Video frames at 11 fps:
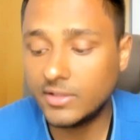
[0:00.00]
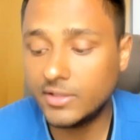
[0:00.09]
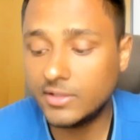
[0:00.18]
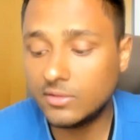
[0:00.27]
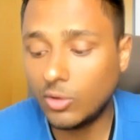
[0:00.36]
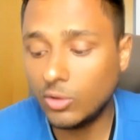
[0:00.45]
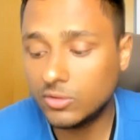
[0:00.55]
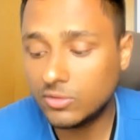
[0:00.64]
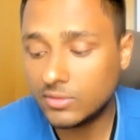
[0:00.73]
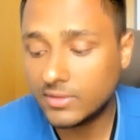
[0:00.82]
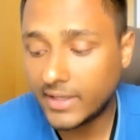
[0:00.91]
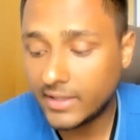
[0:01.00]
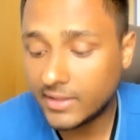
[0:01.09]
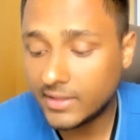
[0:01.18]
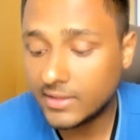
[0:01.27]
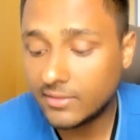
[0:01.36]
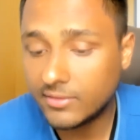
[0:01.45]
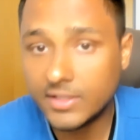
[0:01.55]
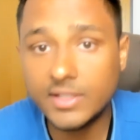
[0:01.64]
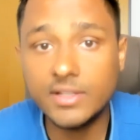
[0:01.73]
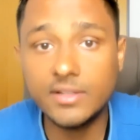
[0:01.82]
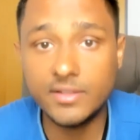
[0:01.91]
It is also said in the
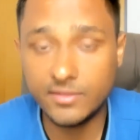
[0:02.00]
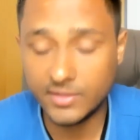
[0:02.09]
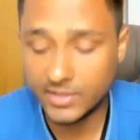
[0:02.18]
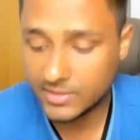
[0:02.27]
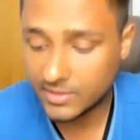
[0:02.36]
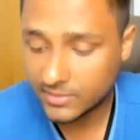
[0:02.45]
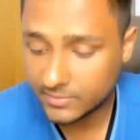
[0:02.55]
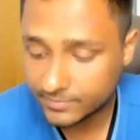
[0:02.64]
Vedic literature.